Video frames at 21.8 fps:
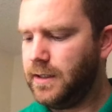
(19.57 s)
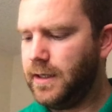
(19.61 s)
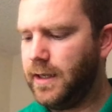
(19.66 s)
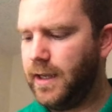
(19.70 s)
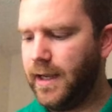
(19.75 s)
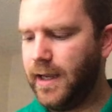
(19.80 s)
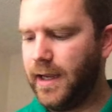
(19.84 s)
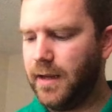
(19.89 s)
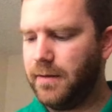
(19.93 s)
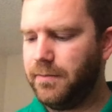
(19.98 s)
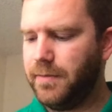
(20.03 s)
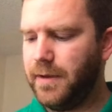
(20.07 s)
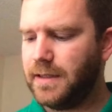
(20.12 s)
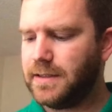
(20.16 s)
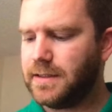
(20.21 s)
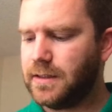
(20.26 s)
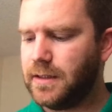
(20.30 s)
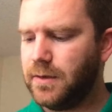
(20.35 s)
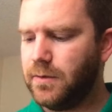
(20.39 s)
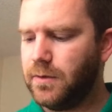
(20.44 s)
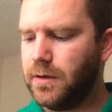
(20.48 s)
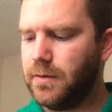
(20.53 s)
And
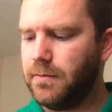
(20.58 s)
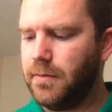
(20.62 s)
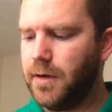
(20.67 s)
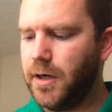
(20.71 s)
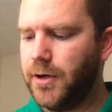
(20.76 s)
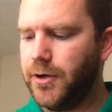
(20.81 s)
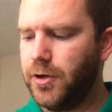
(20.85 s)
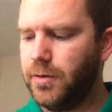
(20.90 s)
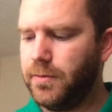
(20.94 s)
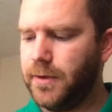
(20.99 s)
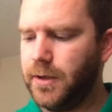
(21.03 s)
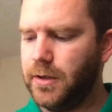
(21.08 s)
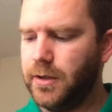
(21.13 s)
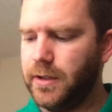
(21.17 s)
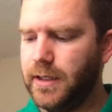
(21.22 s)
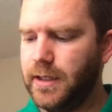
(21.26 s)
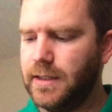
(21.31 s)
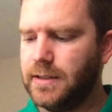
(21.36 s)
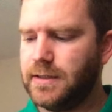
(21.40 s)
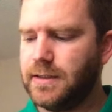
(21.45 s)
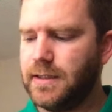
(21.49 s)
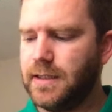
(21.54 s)
basically what a monomial
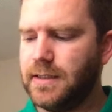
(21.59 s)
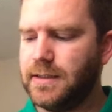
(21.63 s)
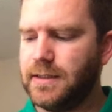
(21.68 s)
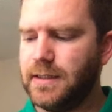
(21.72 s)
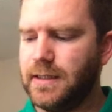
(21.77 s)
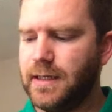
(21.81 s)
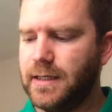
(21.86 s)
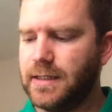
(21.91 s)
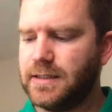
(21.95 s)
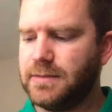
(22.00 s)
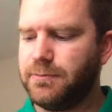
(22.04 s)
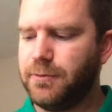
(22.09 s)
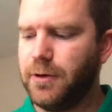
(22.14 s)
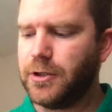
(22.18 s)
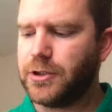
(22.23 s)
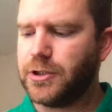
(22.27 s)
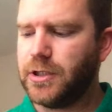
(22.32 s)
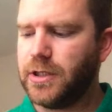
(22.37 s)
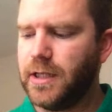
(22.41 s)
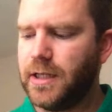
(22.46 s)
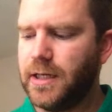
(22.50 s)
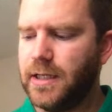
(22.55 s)
is an
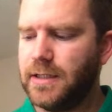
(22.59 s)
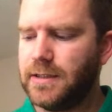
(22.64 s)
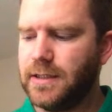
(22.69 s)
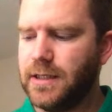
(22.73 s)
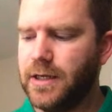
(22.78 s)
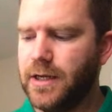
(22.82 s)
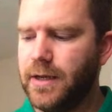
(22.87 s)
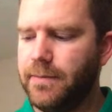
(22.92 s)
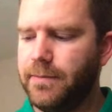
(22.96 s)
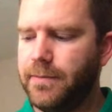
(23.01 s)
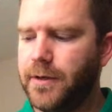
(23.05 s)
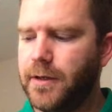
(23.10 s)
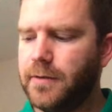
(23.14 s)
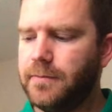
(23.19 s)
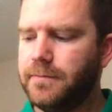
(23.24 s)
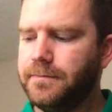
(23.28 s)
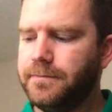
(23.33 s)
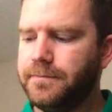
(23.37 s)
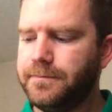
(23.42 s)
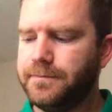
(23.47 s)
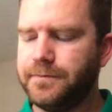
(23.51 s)
expression that is a number,